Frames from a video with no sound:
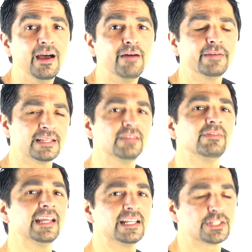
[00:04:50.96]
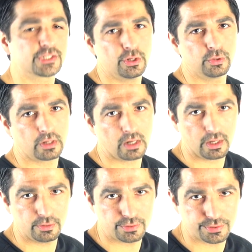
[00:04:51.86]
Effectively, it's so
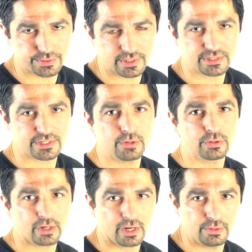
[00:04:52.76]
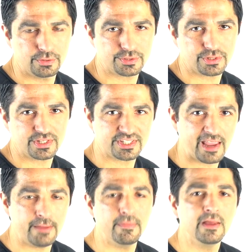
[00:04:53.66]
close to the
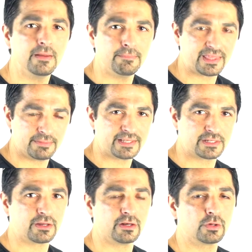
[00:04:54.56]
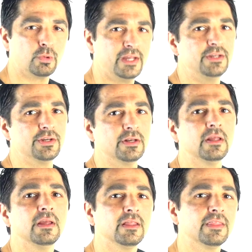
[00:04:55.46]
same mathematical equation
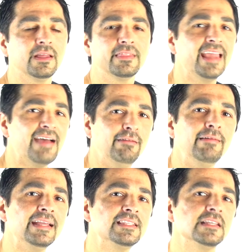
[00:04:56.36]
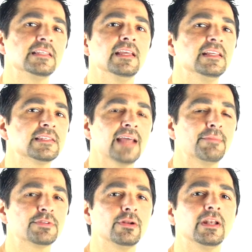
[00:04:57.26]
that the error rate is
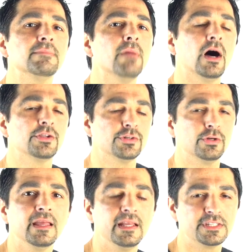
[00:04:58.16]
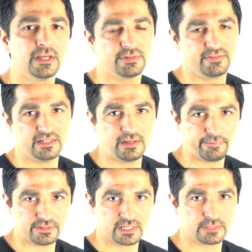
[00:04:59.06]
absolutely marginal in terms of the
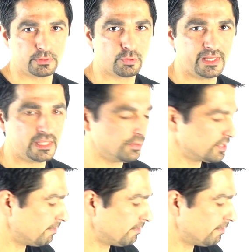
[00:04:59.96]
differences between those